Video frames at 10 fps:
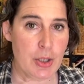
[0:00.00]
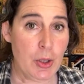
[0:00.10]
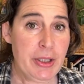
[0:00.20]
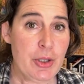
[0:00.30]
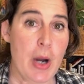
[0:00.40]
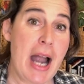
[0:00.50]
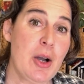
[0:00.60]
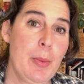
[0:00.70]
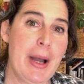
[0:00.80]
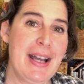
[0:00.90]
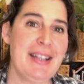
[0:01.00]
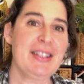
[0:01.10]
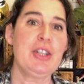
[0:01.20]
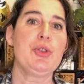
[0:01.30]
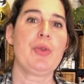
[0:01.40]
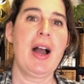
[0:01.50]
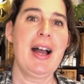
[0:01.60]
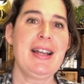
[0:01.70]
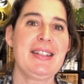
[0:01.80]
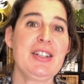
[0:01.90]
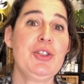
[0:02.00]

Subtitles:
Golden crackle paste dries